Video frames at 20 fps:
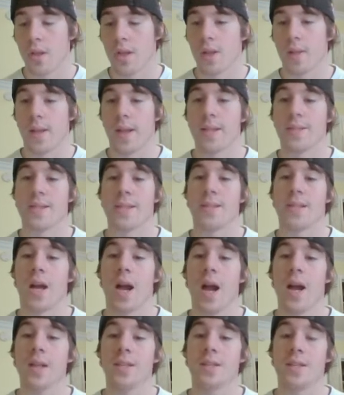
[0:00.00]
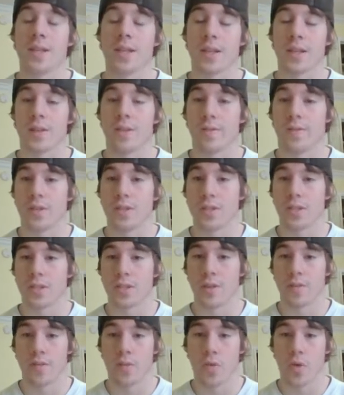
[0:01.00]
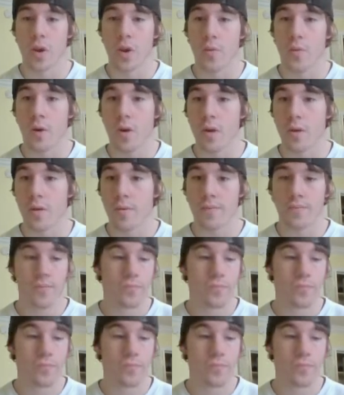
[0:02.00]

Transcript: Lands the Toxic versus the 41.